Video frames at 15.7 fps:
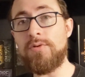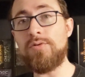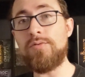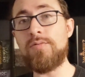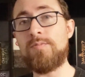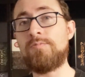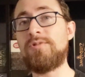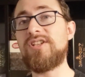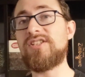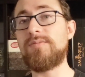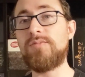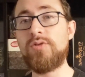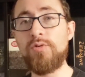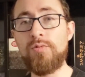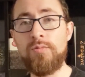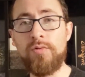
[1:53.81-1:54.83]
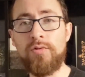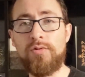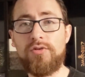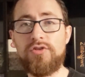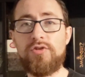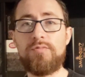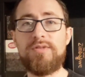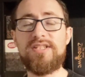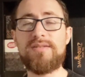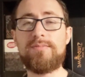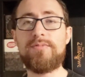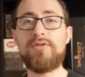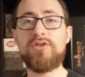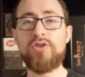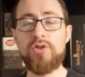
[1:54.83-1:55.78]
you read some new rules, you read some
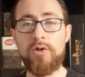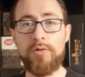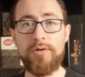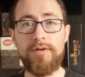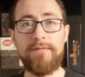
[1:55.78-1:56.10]
new story,